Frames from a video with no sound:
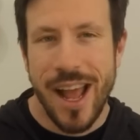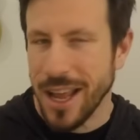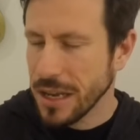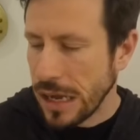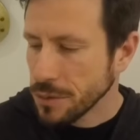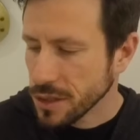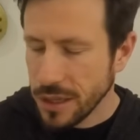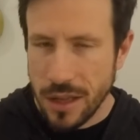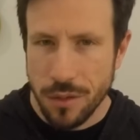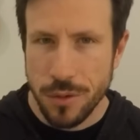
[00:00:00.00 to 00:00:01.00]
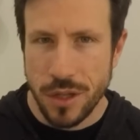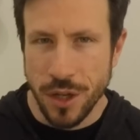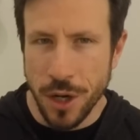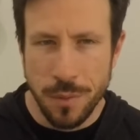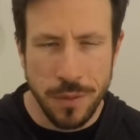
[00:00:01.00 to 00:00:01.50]
And I was looking through the
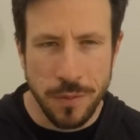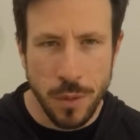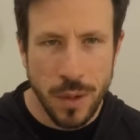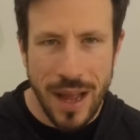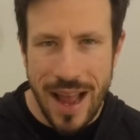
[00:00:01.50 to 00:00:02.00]
code before